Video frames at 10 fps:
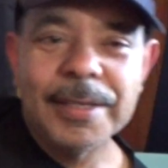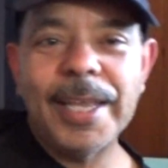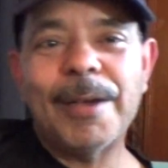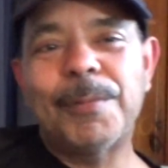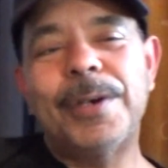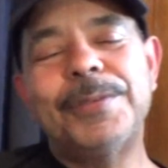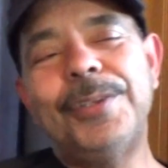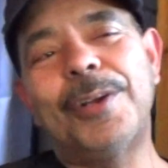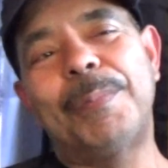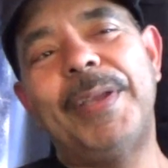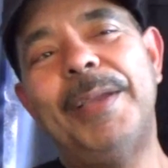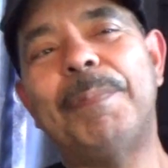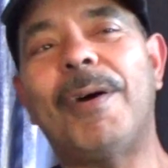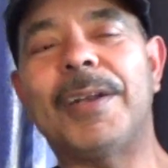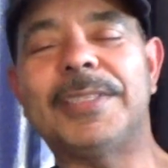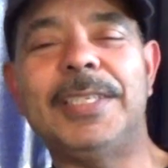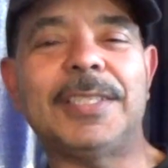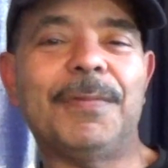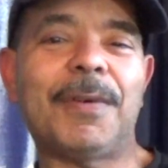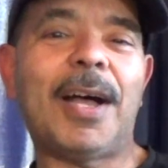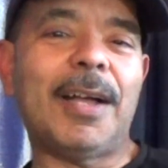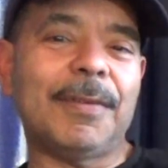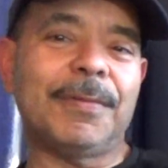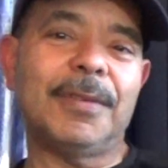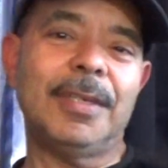Yeah, well, you know, being part of TC5,